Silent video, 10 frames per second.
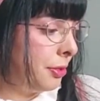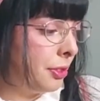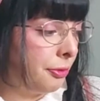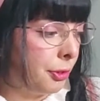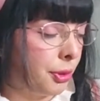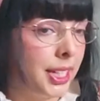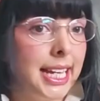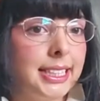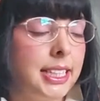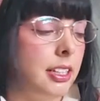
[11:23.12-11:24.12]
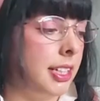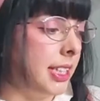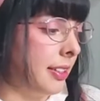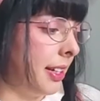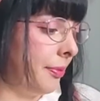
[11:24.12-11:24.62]
You've worn Classic
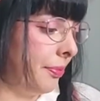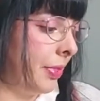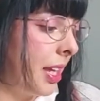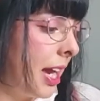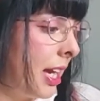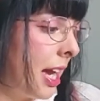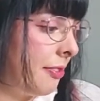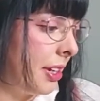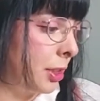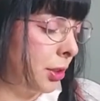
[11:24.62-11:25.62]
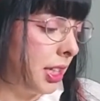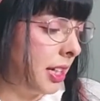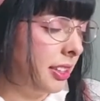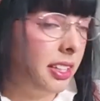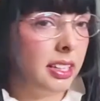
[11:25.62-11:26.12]
Lolita. I have actually.
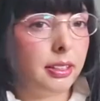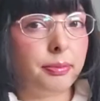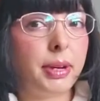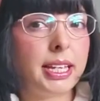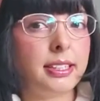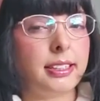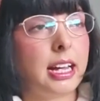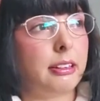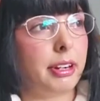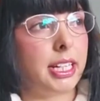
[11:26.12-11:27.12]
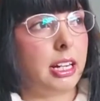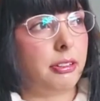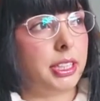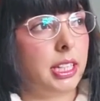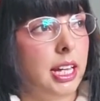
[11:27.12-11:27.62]
I think my style right now
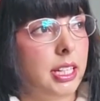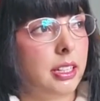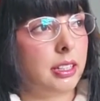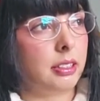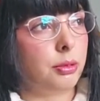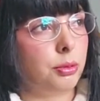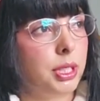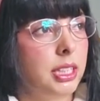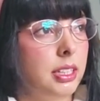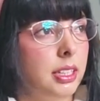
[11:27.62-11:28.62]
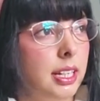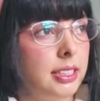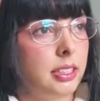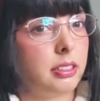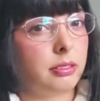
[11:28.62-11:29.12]
is like sweet
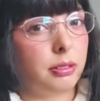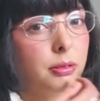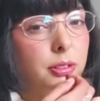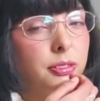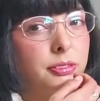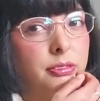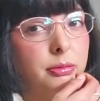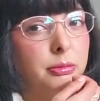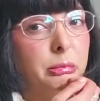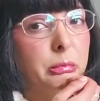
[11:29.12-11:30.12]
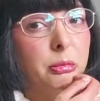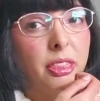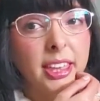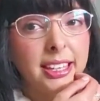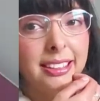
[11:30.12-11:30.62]
classic sort of thing.